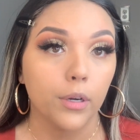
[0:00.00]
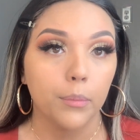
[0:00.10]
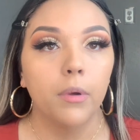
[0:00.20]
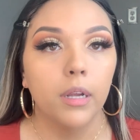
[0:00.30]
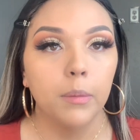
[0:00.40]

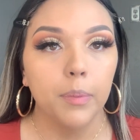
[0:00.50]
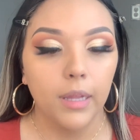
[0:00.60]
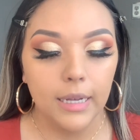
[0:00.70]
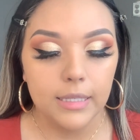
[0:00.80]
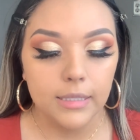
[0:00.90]
I'm gonna
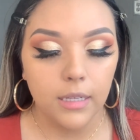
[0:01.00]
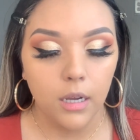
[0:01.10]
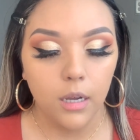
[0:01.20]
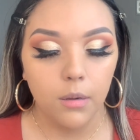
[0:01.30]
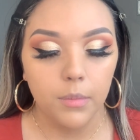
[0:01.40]
apply
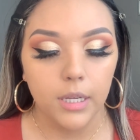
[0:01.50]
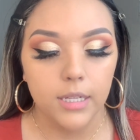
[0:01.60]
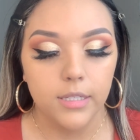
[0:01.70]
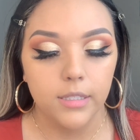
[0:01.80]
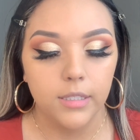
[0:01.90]
some
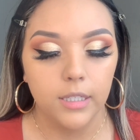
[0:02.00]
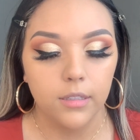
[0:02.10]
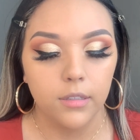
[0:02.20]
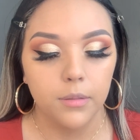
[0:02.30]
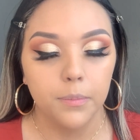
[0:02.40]

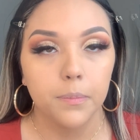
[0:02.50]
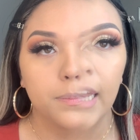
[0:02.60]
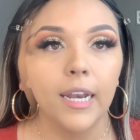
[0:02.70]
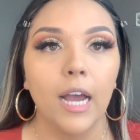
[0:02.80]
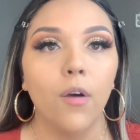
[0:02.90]
concealer.
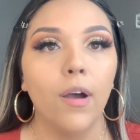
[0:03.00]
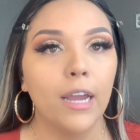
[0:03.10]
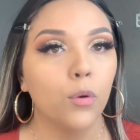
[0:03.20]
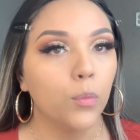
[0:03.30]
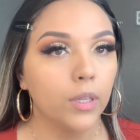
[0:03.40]
And now I
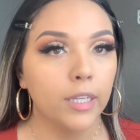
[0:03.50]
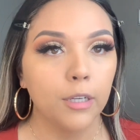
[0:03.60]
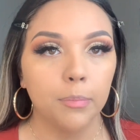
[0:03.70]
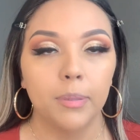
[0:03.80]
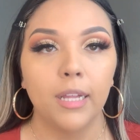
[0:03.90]
don't really
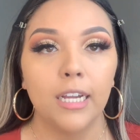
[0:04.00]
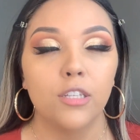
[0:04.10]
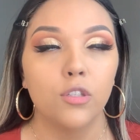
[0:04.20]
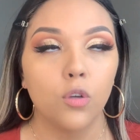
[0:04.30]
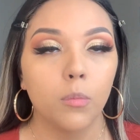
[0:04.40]
apply
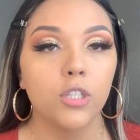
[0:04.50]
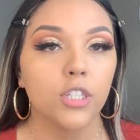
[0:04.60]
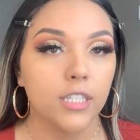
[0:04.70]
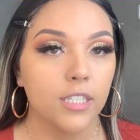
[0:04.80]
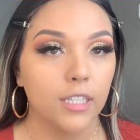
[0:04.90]
so much
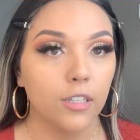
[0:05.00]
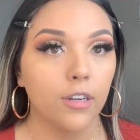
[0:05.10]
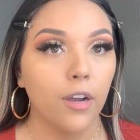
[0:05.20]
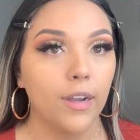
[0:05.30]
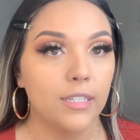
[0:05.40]
concealer
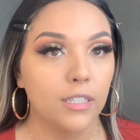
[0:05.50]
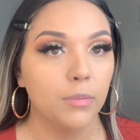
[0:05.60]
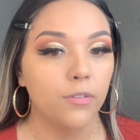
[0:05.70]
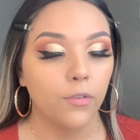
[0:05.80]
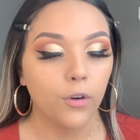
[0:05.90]
how I did
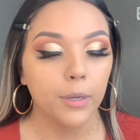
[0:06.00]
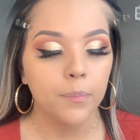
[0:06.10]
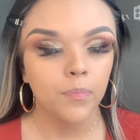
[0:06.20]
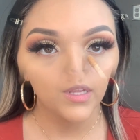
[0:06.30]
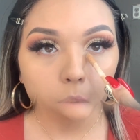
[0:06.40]
before.
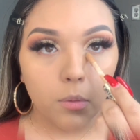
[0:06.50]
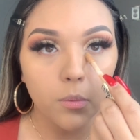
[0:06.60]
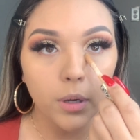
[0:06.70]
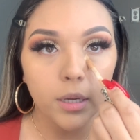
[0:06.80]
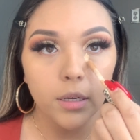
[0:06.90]

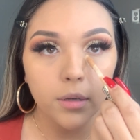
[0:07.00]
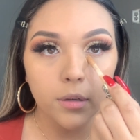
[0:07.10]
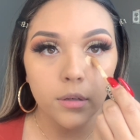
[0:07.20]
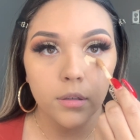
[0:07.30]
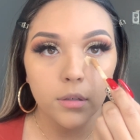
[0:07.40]
Right
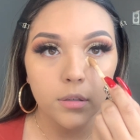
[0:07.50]
here.